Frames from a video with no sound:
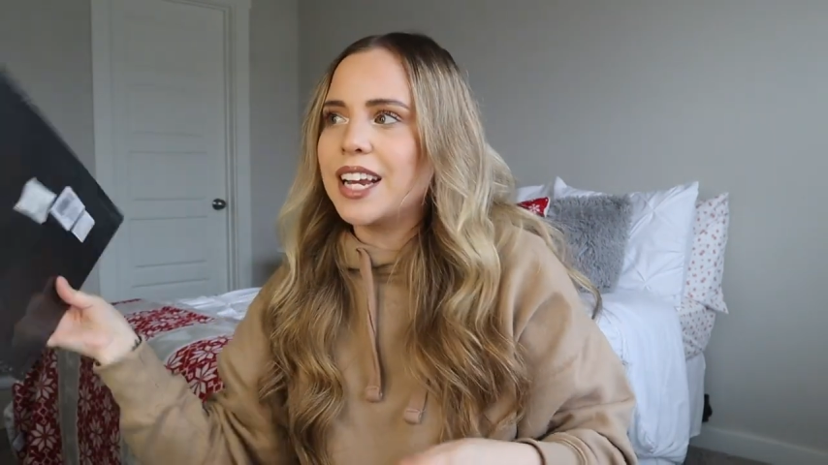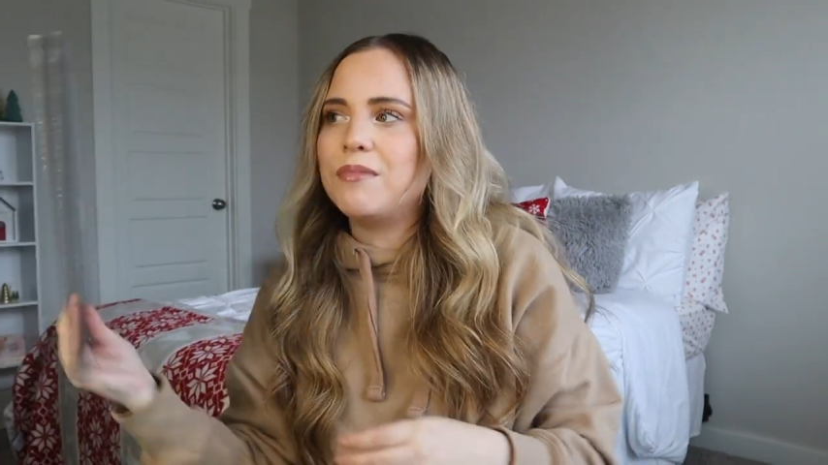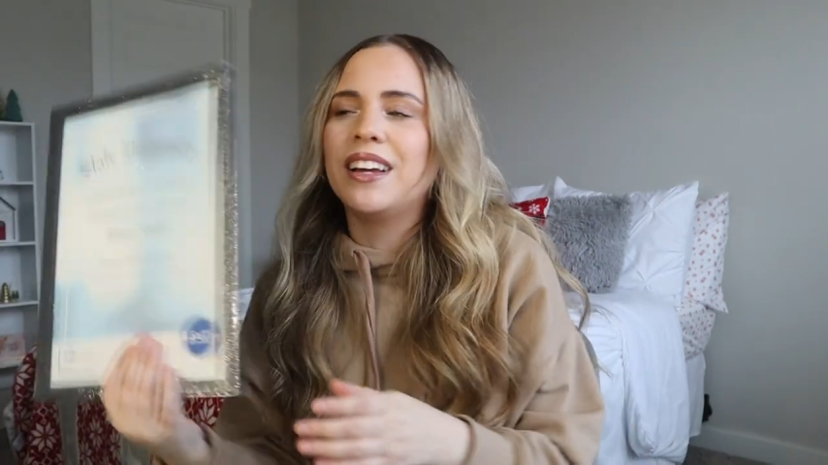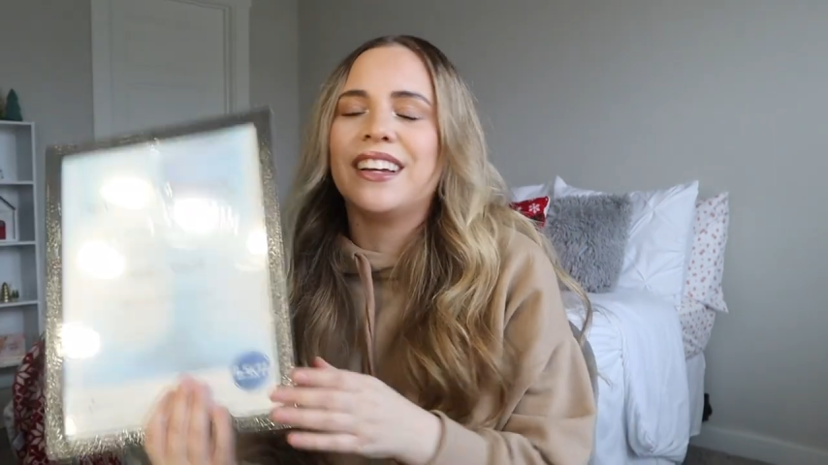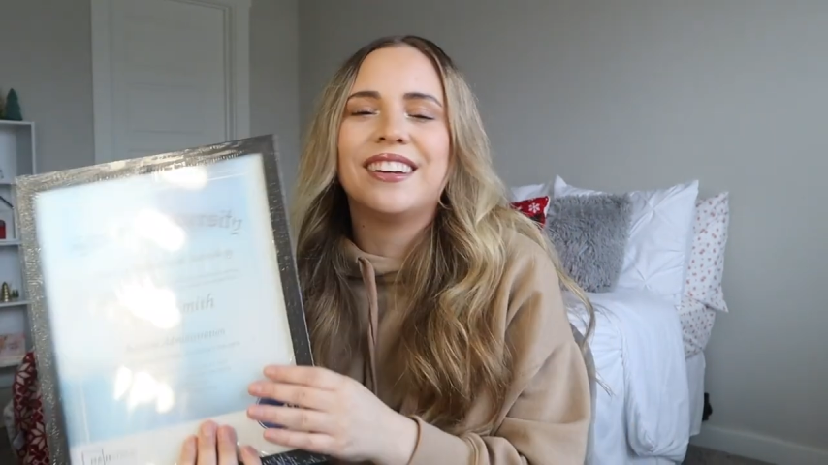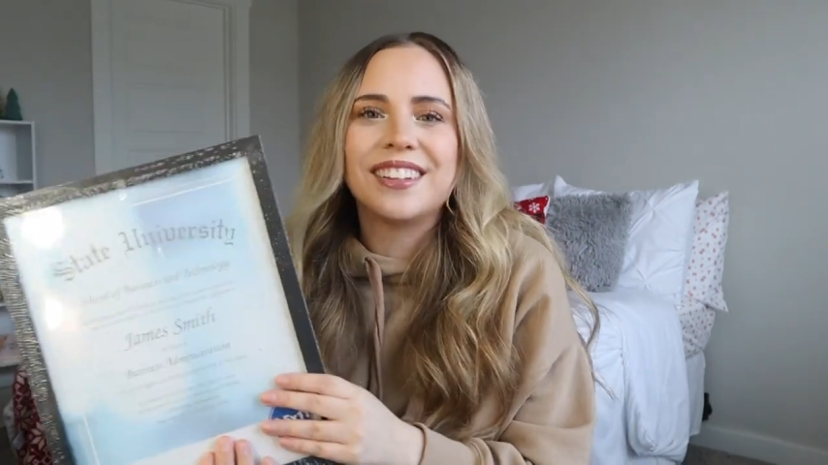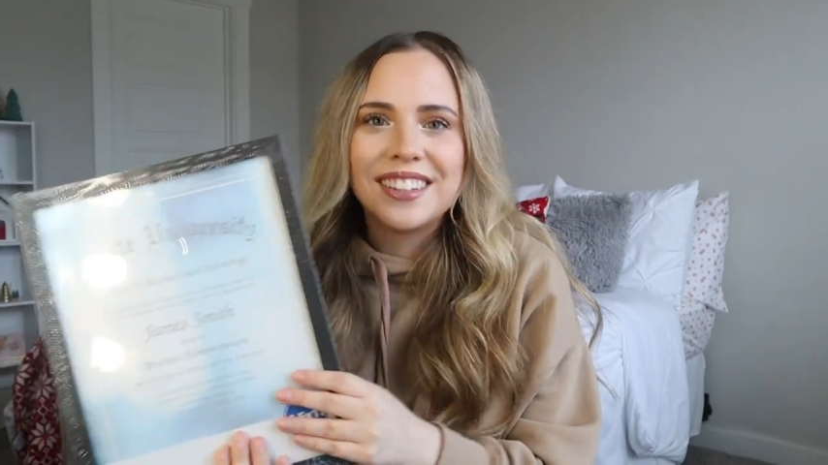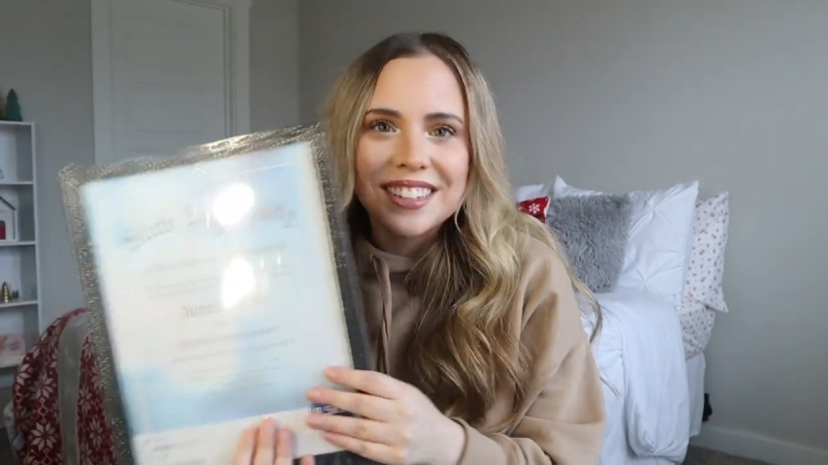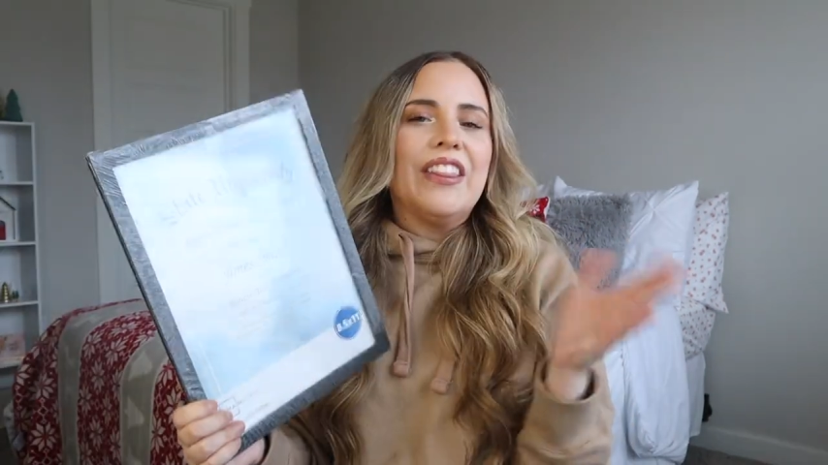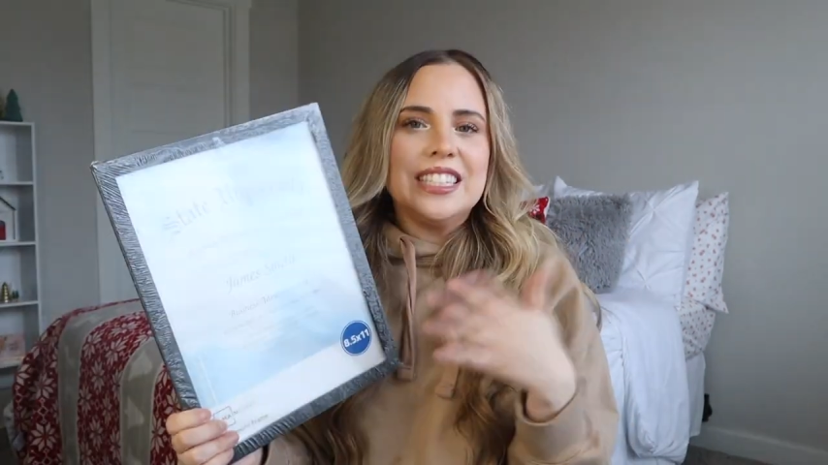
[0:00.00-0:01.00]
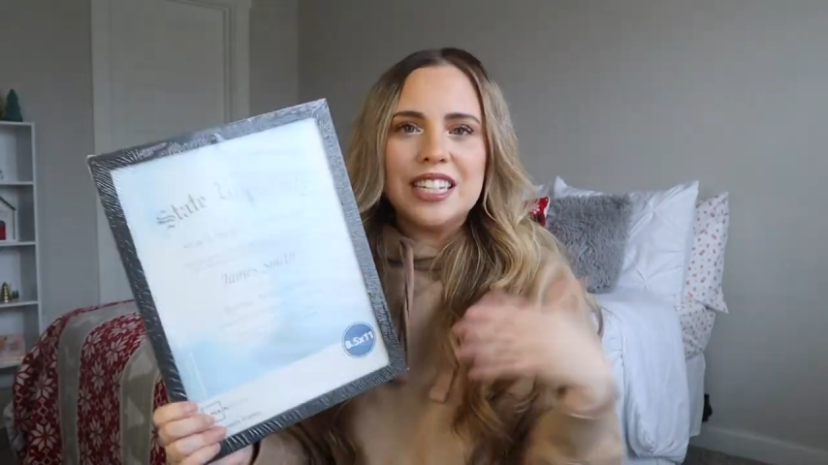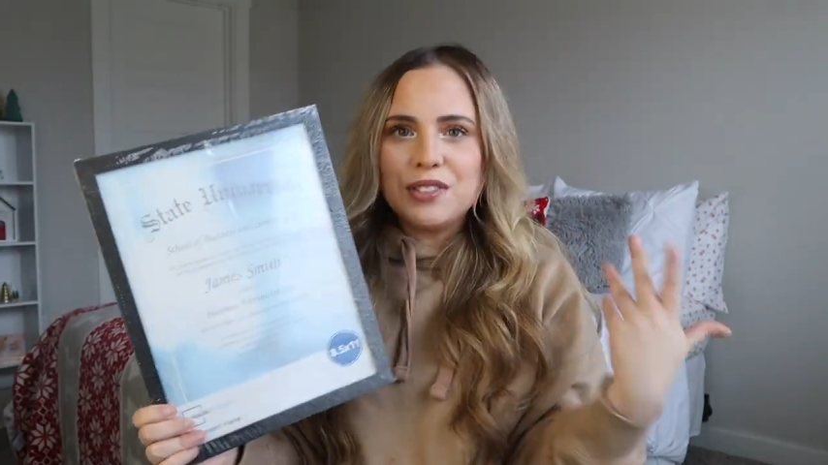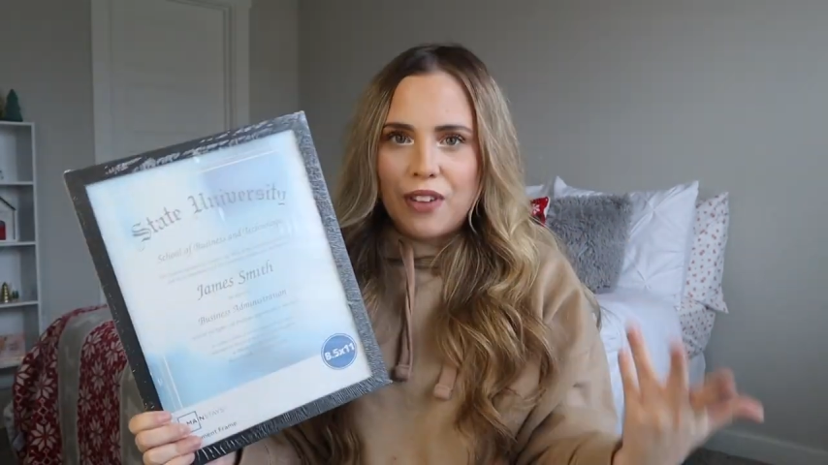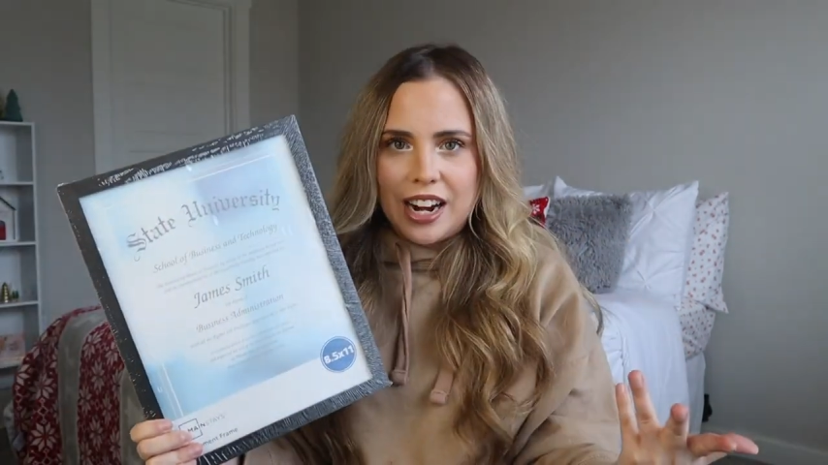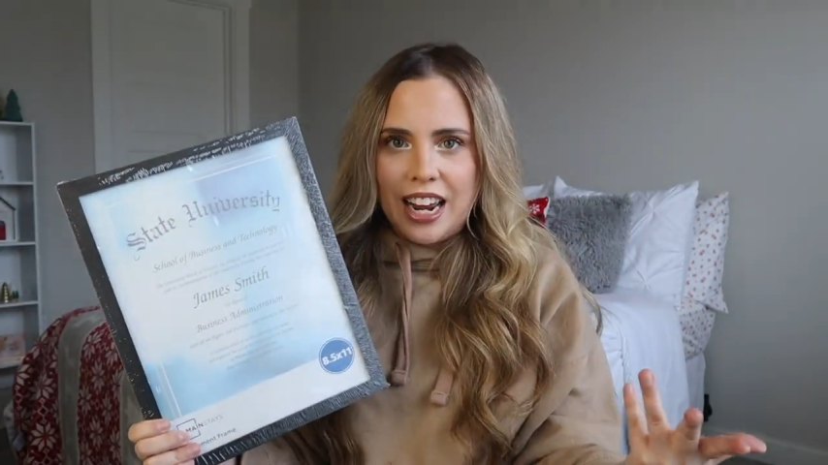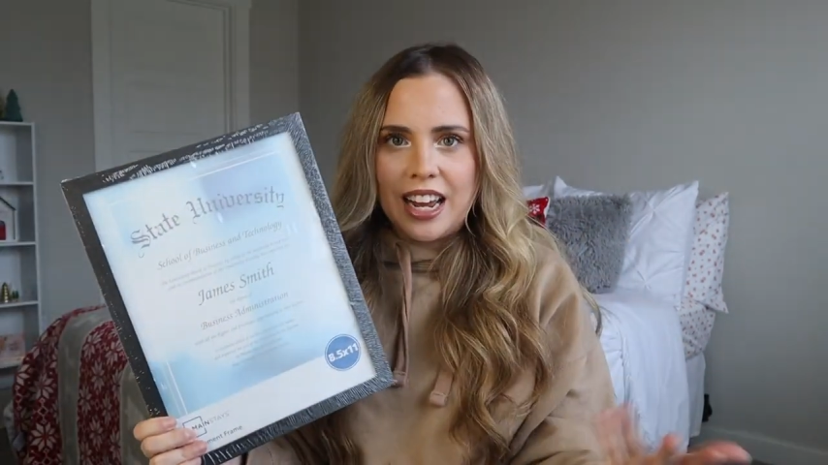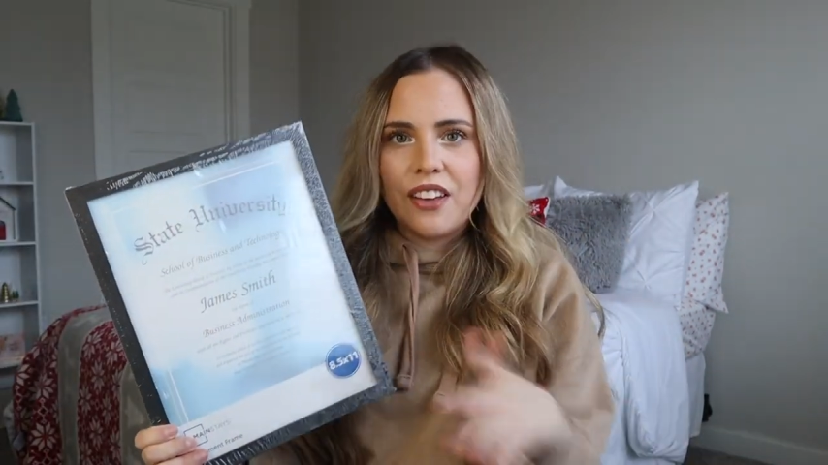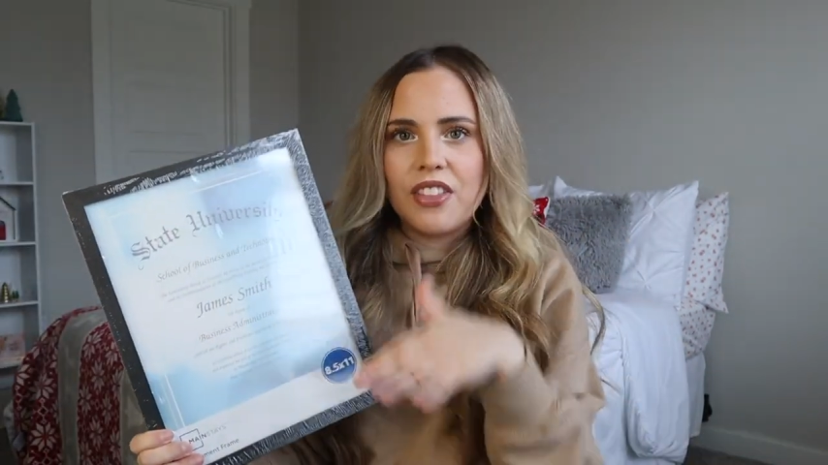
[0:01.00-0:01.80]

him, this is funny.